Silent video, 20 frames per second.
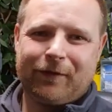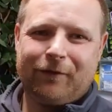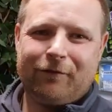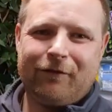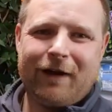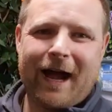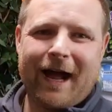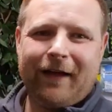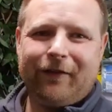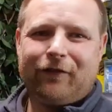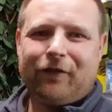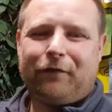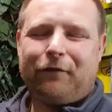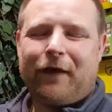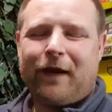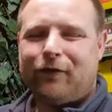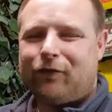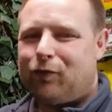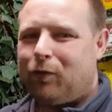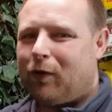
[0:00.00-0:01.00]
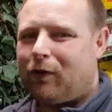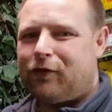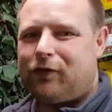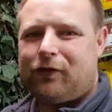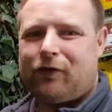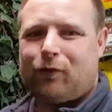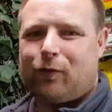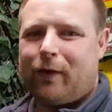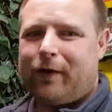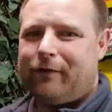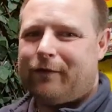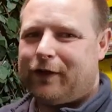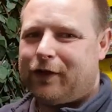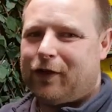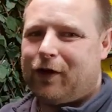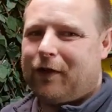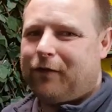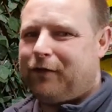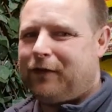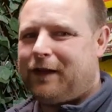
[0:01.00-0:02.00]
Right, so thanks for watching this quick video.
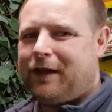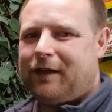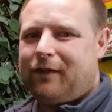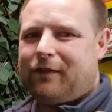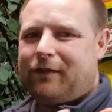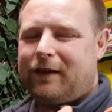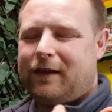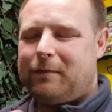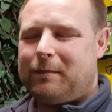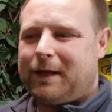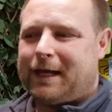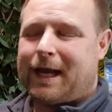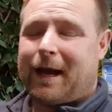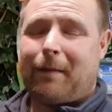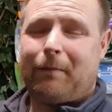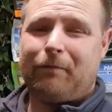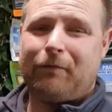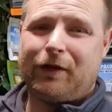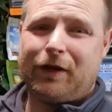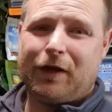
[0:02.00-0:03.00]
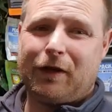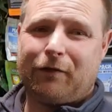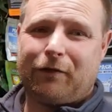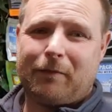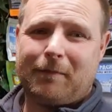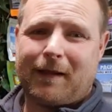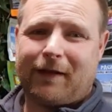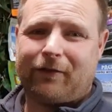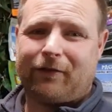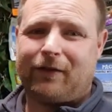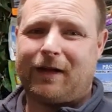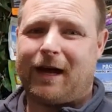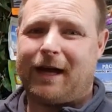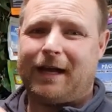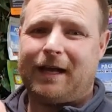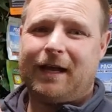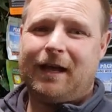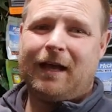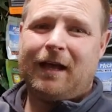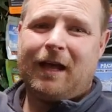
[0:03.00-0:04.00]
If you didn't see my camp video from last night,
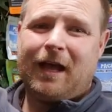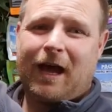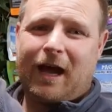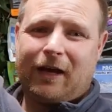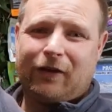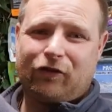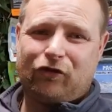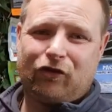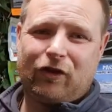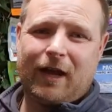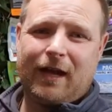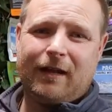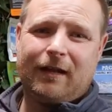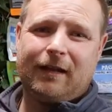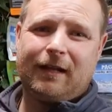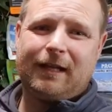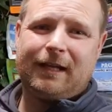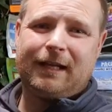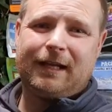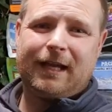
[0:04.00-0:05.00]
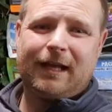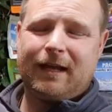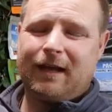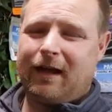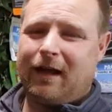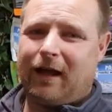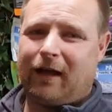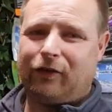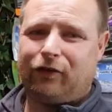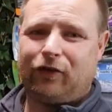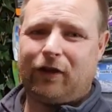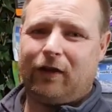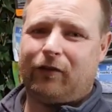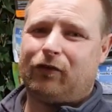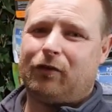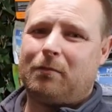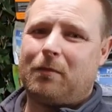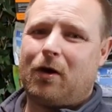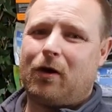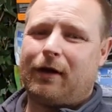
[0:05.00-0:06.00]
I'll share the link here. I'll share
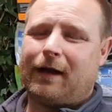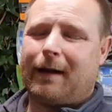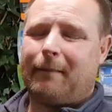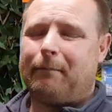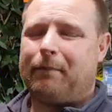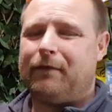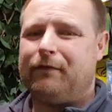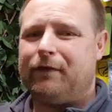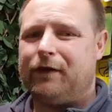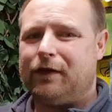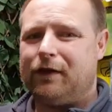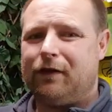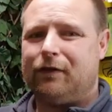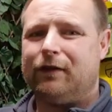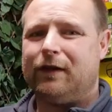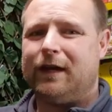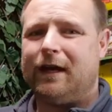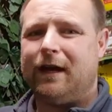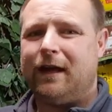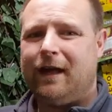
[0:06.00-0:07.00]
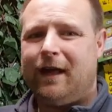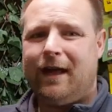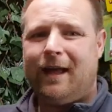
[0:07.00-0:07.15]
some more camping videos here.